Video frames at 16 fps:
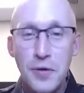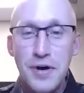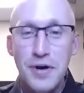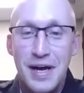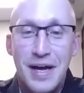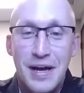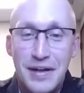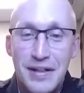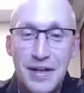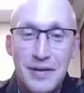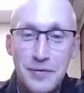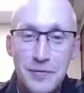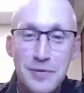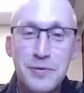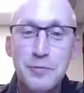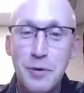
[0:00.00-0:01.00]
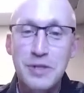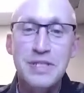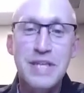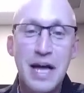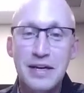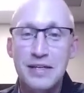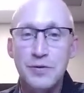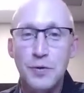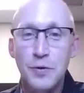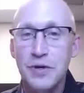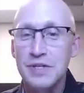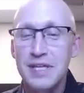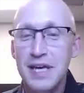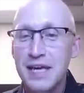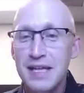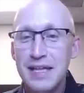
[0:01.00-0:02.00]
with personality
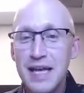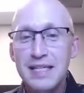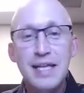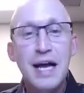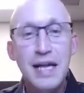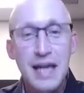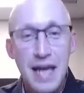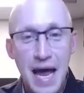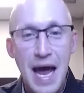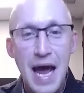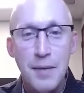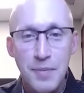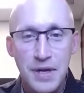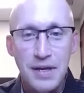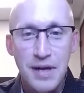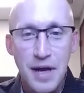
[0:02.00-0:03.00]
disorders, that's not going to happen.